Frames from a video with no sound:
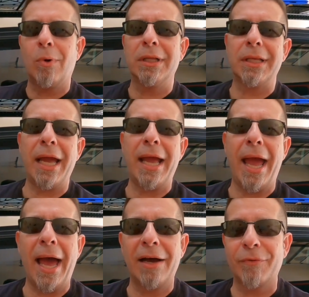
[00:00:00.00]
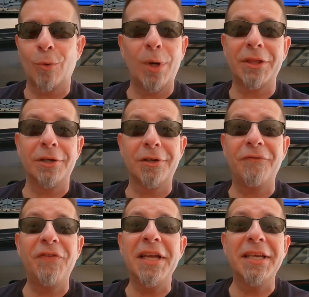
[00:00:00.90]
what they have or what they're
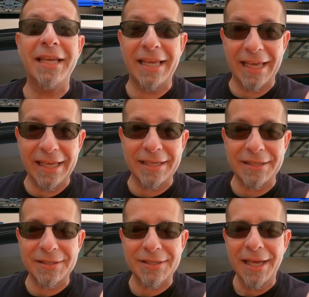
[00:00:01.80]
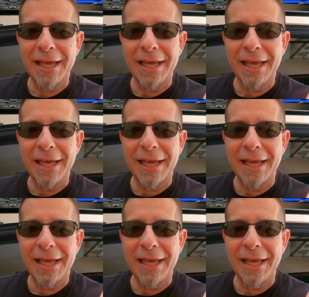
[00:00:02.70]
defending is.